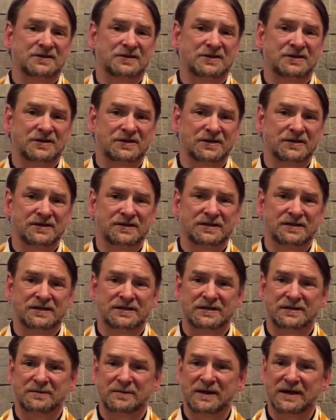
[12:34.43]
to
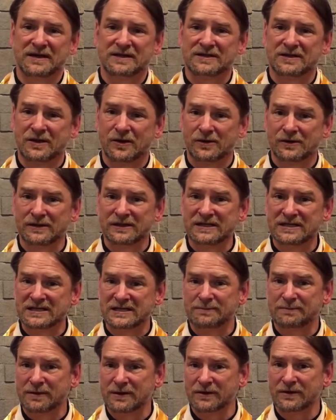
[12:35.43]
churches because the Holy
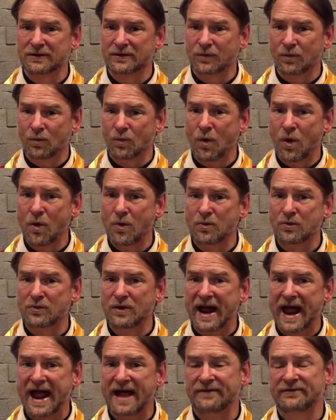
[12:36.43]
Spirit
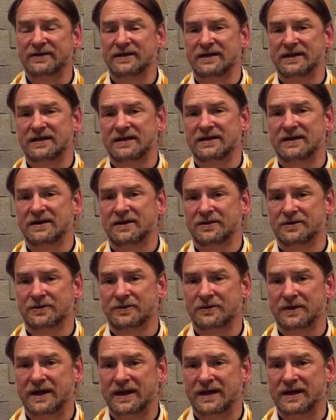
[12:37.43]
won't have it any other
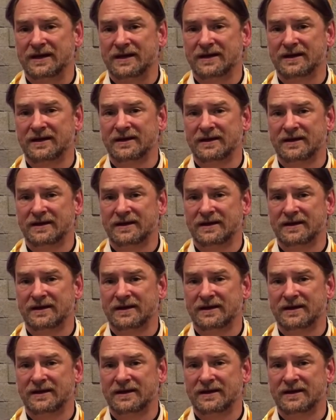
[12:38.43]
way.